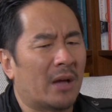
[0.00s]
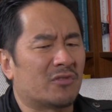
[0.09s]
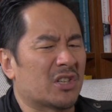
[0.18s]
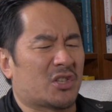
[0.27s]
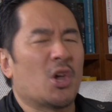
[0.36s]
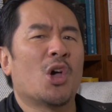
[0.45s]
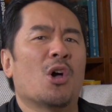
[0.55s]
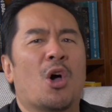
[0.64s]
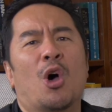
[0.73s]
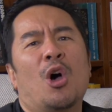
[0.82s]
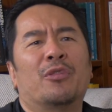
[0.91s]
I've just
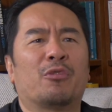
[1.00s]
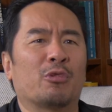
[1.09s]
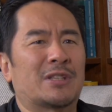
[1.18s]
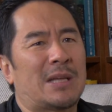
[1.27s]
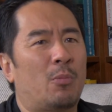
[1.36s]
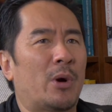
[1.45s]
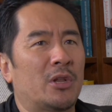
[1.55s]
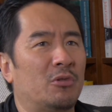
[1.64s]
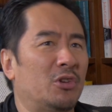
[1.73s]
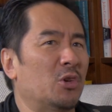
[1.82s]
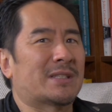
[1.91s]
heard through someone
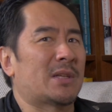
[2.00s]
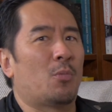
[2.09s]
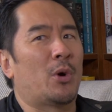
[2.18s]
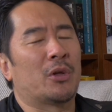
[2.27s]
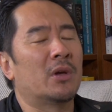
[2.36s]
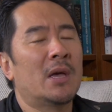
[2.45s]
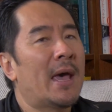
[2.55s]
who knew someone who...